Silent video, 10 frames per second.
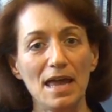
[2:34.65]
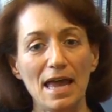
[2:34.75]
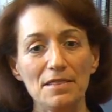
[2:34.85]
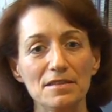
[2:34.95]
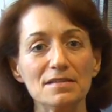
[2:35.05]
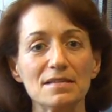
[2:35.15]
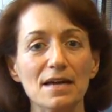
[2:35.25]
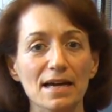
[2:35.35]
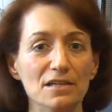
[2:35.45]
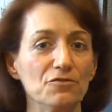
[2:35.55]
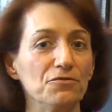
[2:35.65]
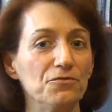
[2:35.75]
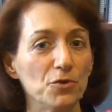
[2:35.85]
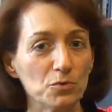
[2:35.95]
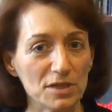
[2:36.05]
And this kind of
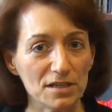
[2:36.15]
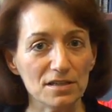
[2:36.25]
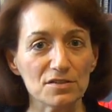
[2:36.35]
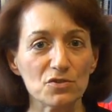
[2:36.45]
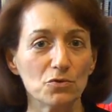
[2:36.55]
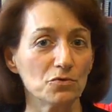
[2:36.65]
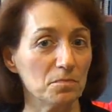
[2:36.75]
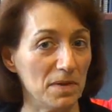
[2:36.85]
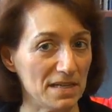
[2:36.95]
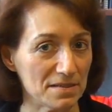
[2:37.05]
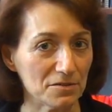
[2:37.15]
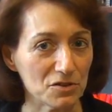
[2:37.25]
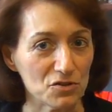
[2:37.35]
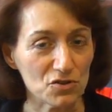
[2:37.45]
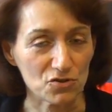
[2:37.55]
folding is called basal
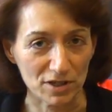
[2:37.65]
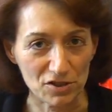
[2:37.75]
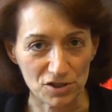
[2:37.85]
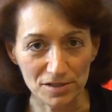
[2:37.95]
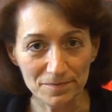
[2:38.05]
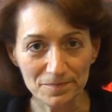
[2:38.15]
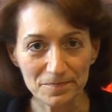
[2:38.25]
constriction.